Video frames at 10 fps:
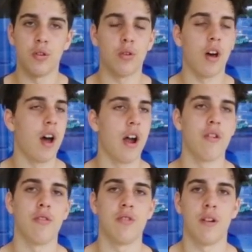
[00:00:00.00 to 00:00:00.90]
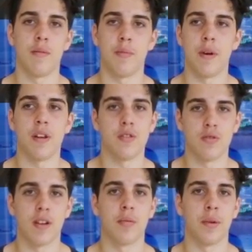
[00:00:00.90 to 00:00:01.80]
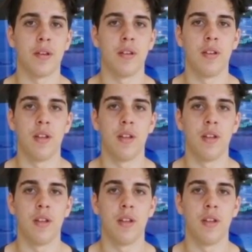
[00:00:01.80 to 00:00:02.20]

look 100 times better. Trust me.